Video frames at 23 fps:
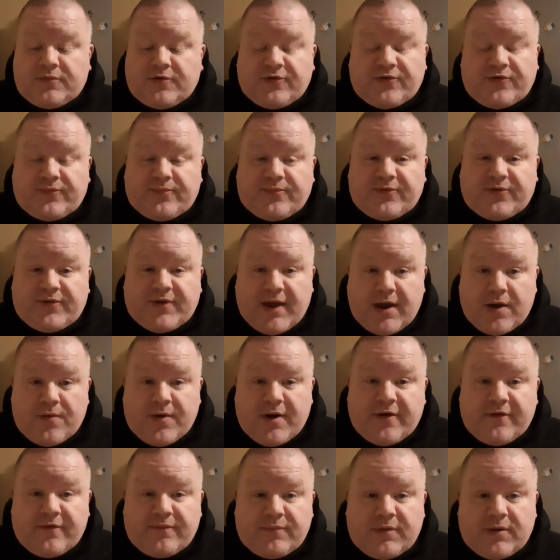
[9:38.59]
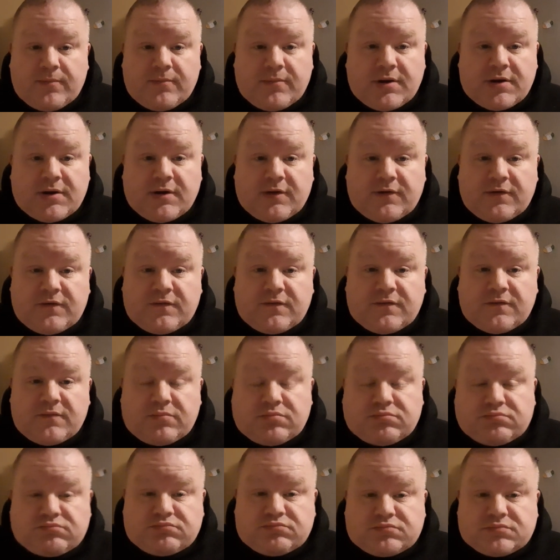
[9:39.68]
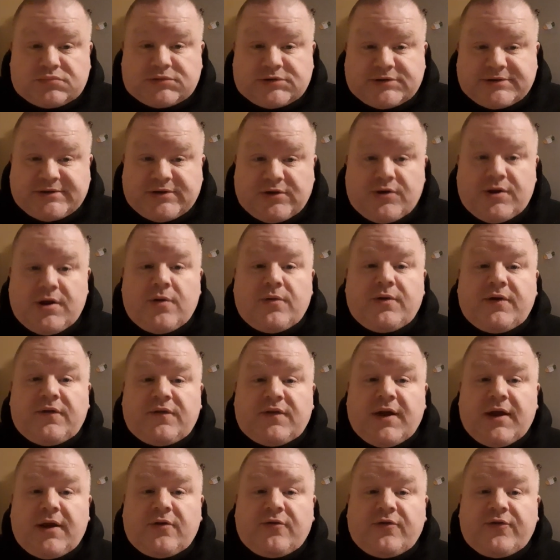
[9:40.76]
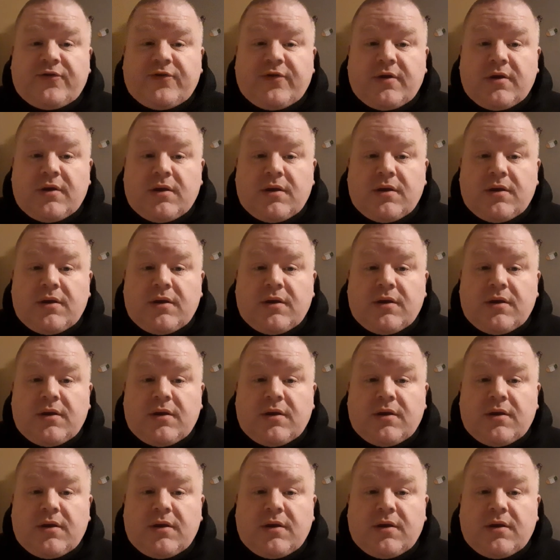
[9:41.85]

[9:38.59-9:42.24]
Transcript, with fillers: Just stay away from him, because there's no doubt he's dangerous.